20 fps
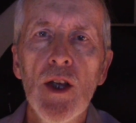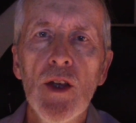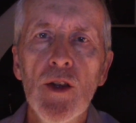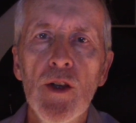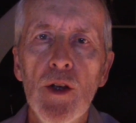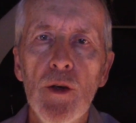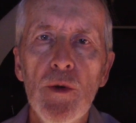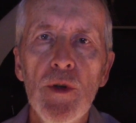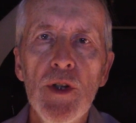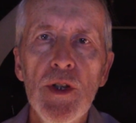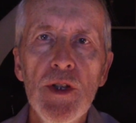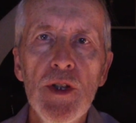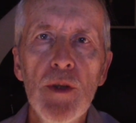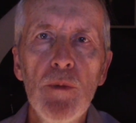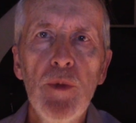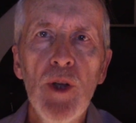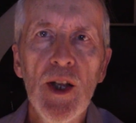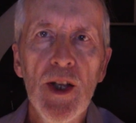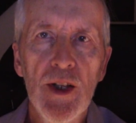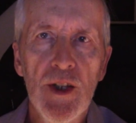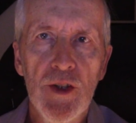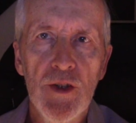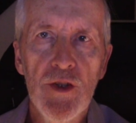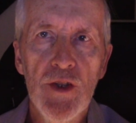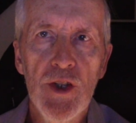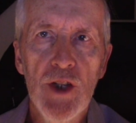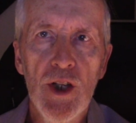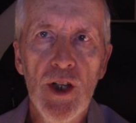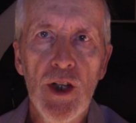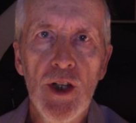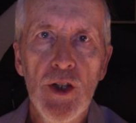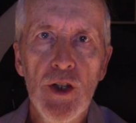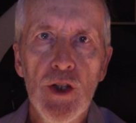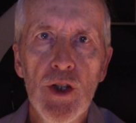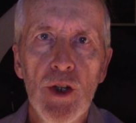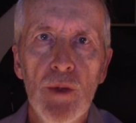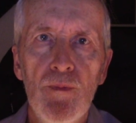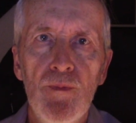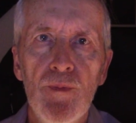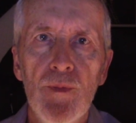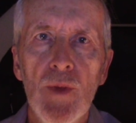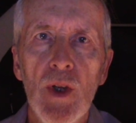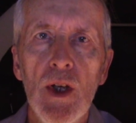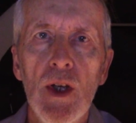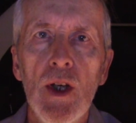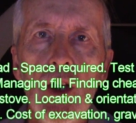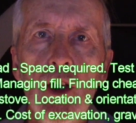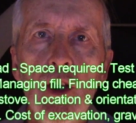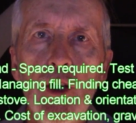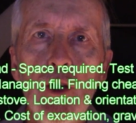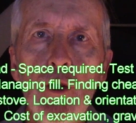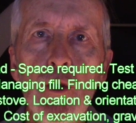there is the planning stage. You